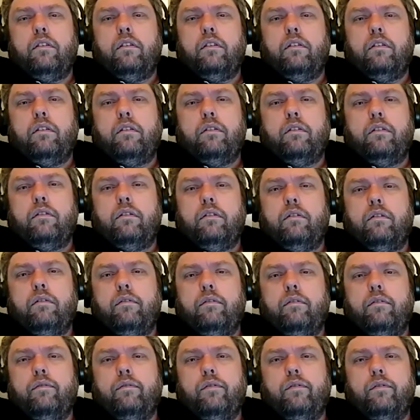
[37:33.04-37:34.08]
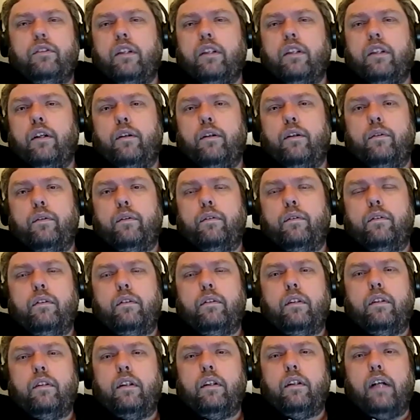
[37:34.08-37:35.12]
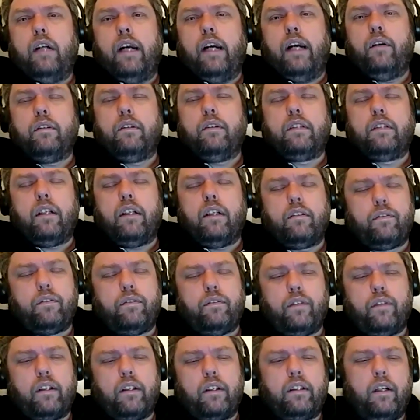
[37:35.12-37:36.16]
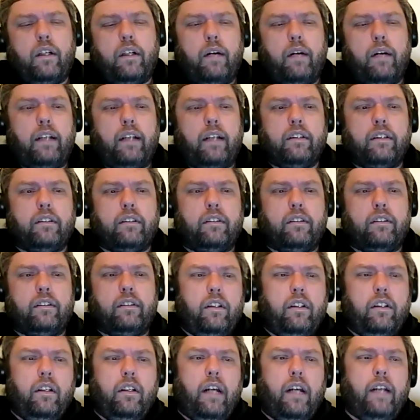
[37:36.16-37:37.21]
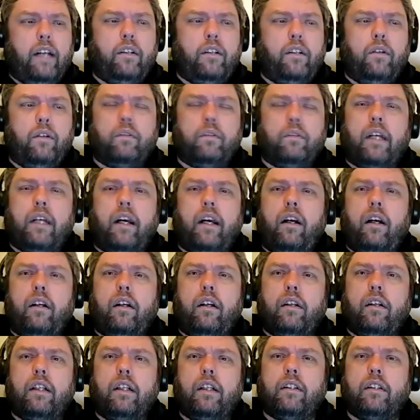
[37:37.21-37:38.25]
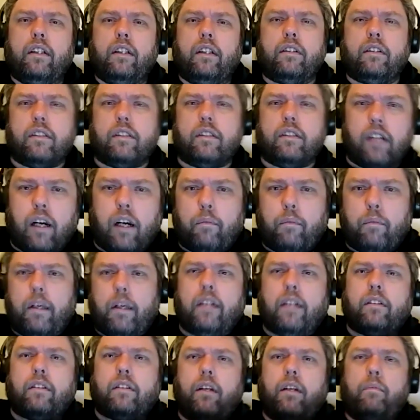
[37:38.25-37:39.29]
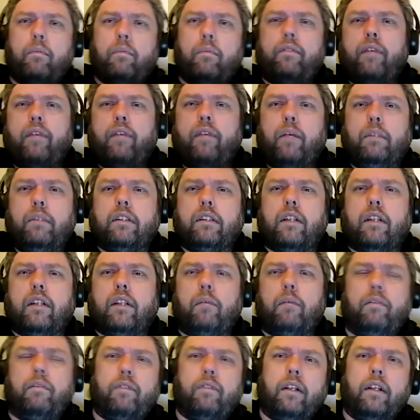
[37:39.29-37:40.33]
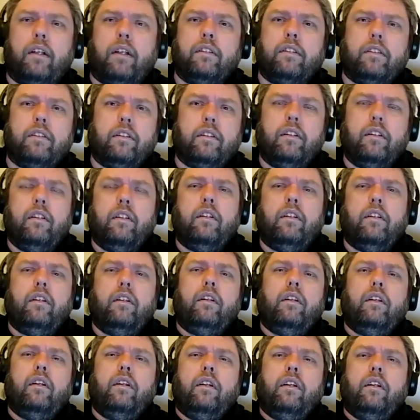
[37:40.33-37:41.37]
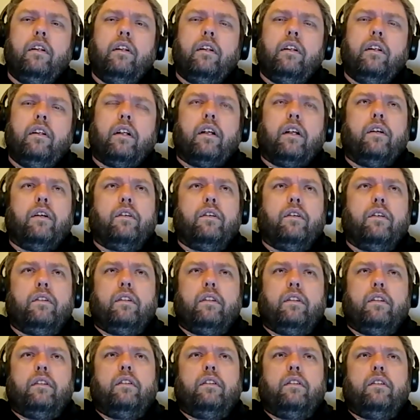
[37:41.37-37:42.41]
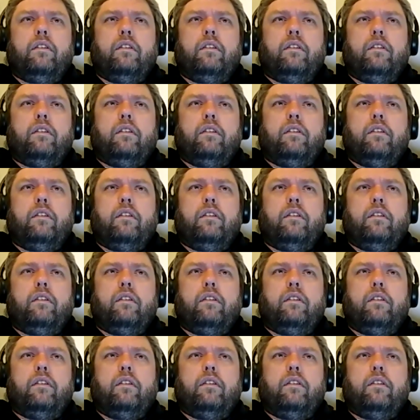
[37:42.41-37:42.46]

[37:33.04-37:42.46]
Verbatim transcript: Nope. So I know it sounds fucked up. I just I don't care. It's it's not me. It's not my family. It's not my friends. You know. And